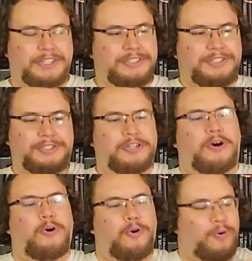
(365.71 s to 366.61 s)

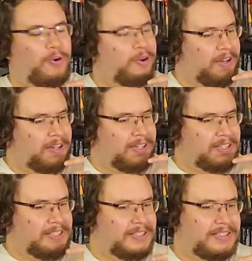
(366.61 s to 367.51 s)
So,
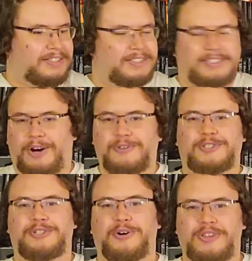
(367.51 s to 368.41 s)
don't
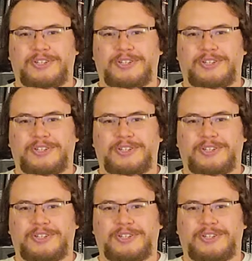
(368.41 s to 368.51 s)
show